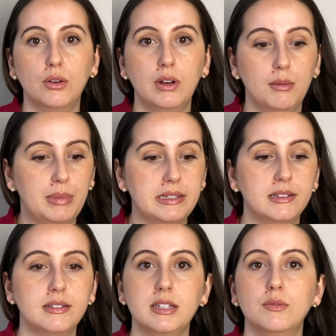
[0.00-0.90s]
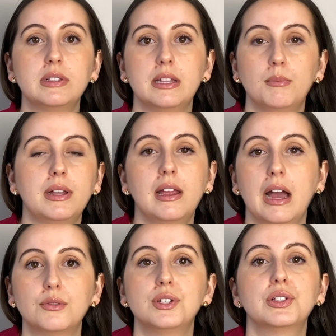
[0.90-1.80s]
a business deal with somebody out
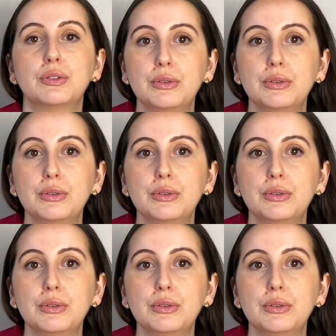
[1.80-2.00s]
to screw